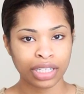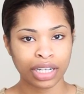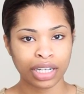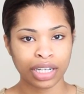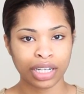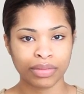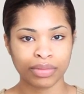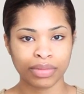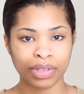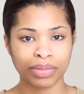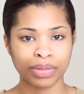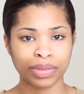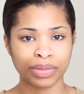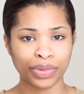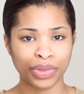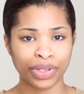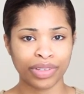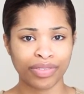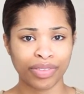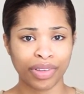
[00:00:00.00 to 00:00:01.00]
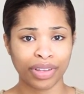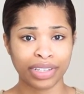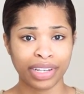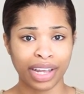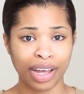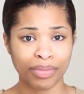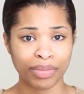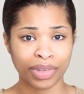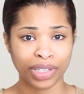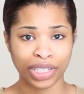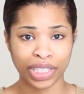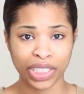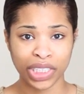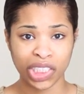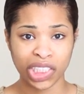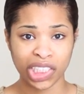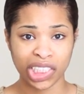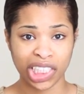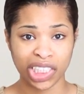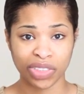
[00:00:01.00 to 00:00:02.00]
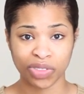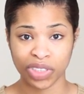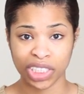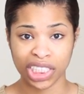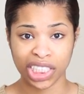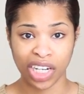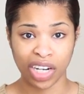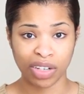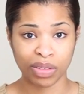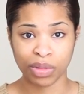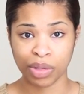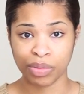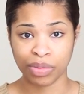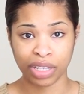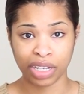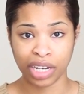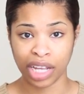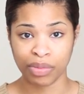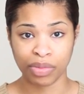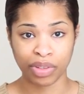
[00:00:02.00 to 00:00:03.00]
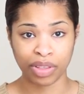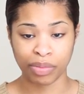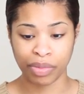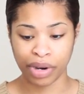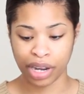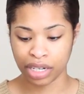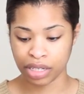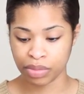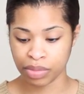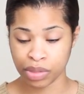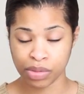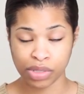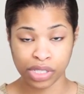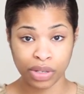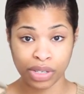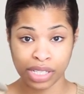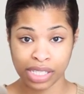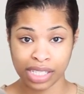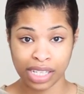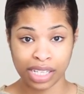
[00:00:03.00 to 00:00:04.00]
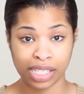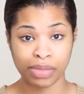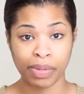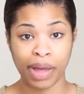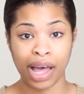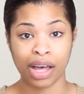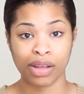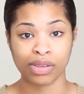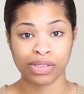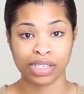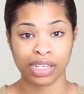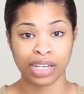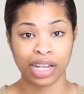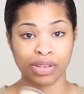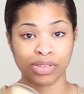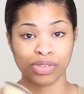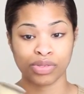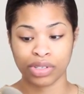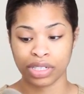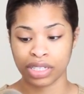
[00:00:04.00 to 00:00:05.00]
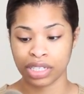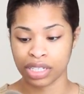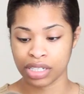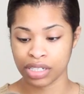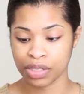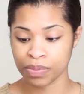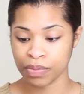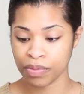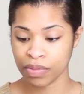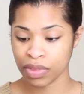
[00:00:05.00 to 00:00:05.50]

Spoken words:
I'll put more info down below because I really can't remember the name of the brand, but it was only £6 and that's really good.